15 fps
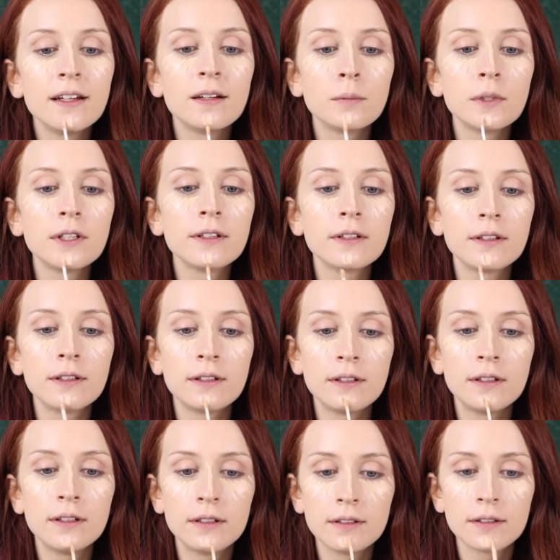I'm a
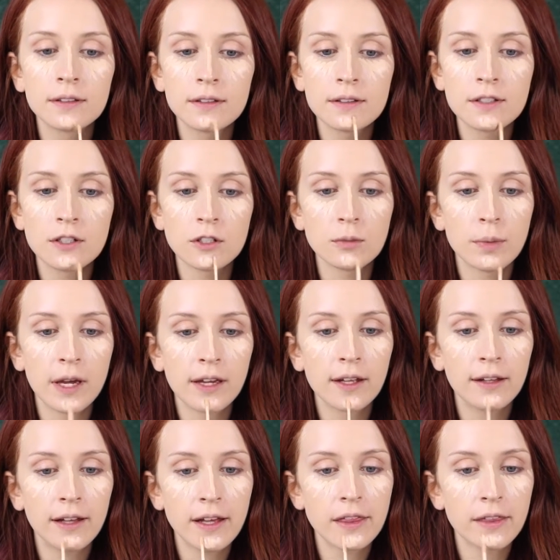little too
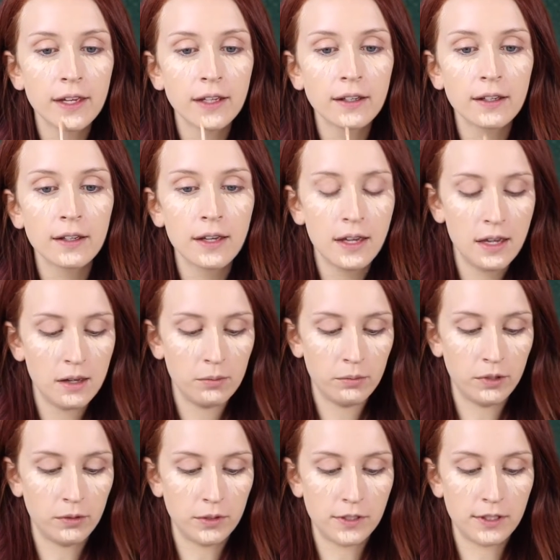pale, I think,
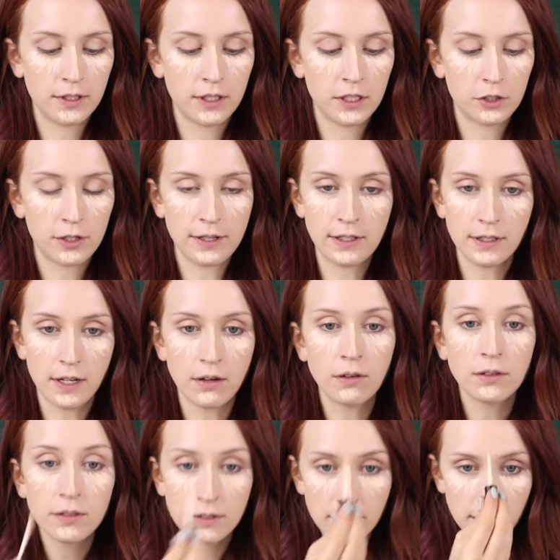but we're still gonna try this
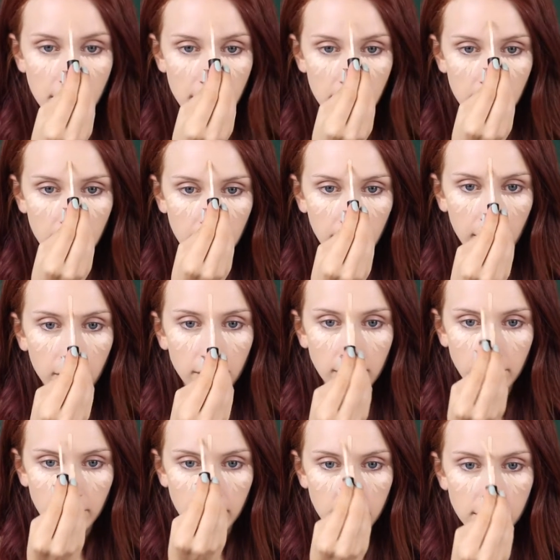out, see how
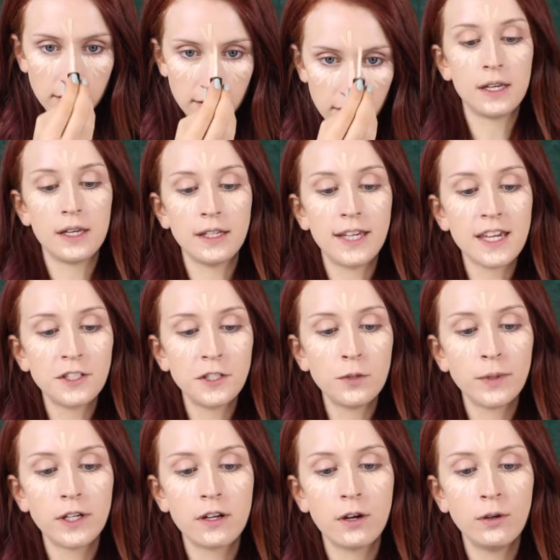it looks. In case you
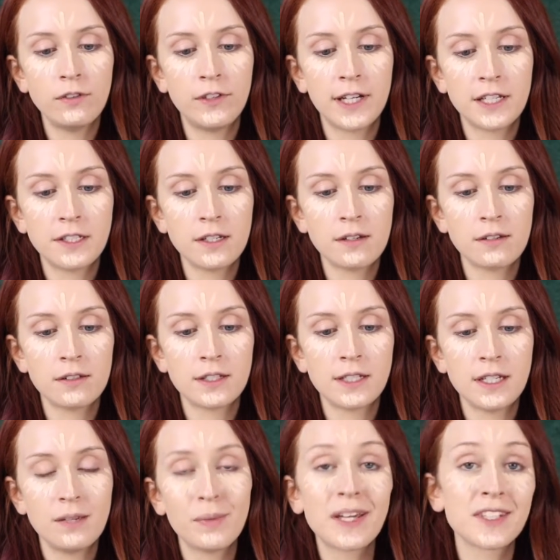wanna know, if you guys didn't
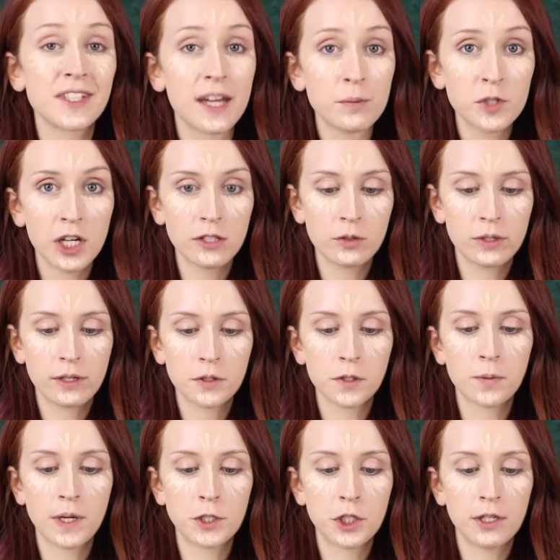see my Snapchats when I
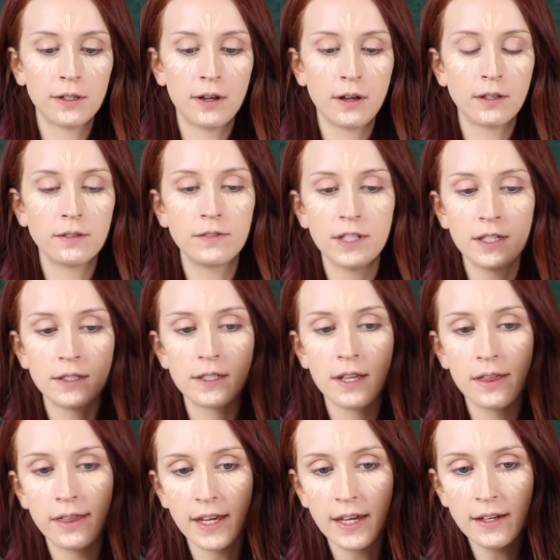was swatching all of these
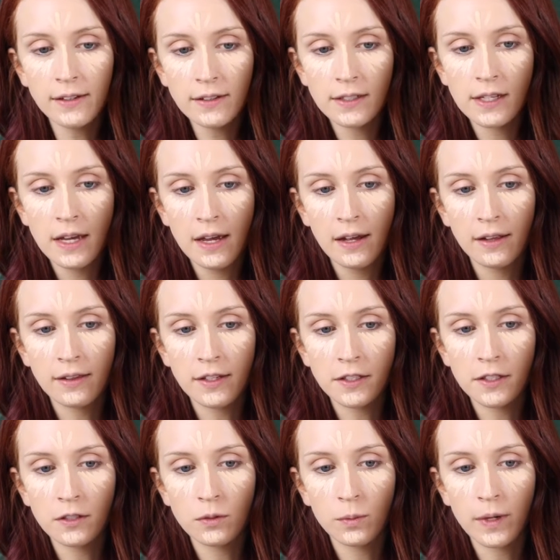things,
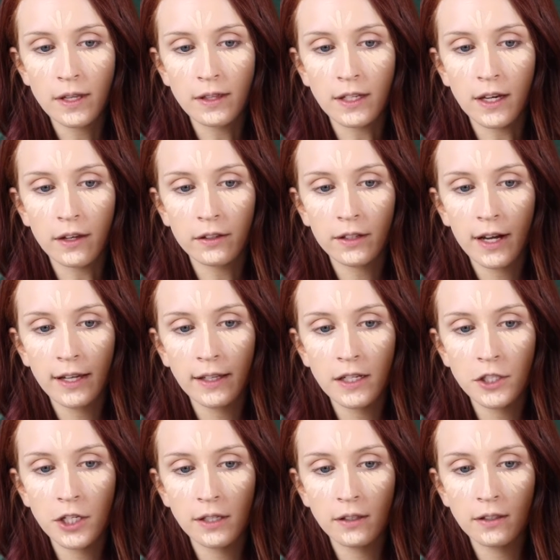this is what the other
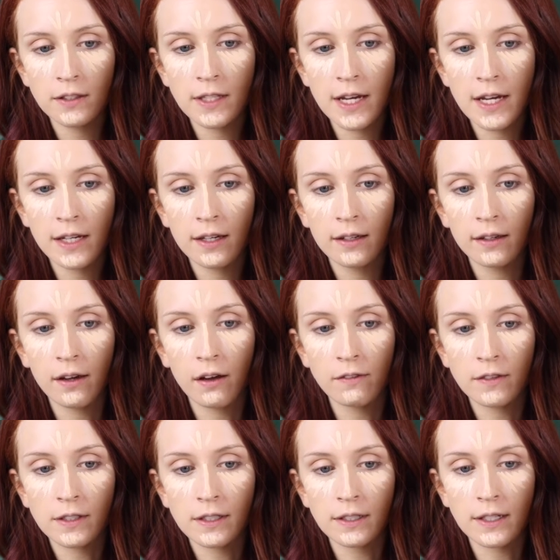highlight shade looks like.
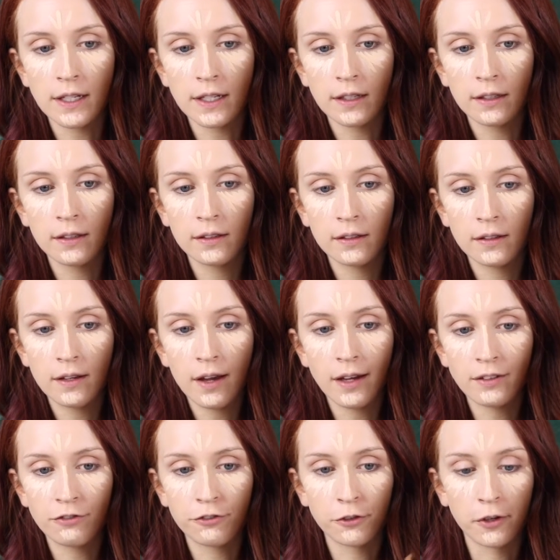Obviously,
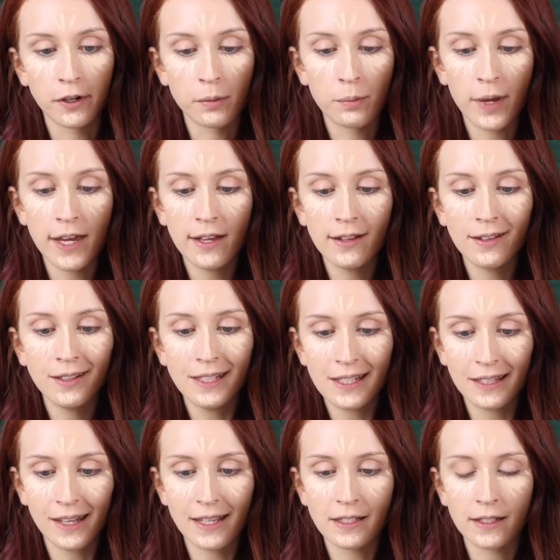not for pale
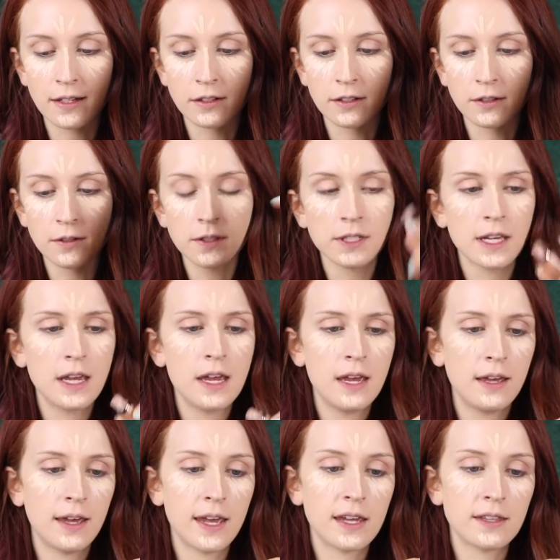to light skin tones.
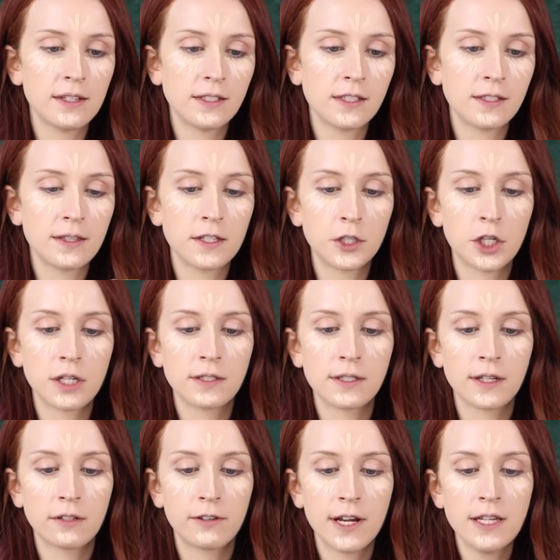And this is in the shade
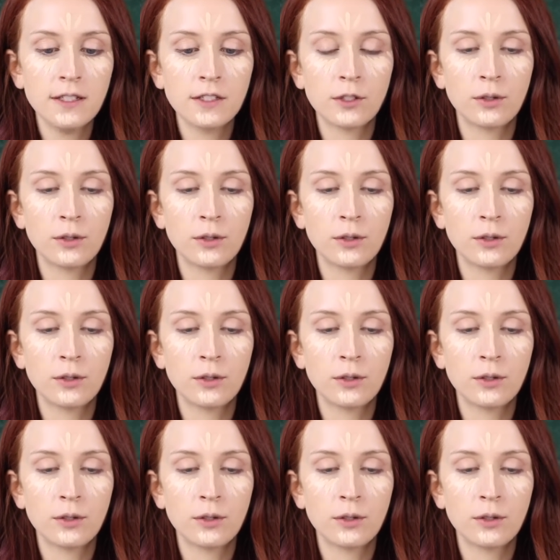Sunrise.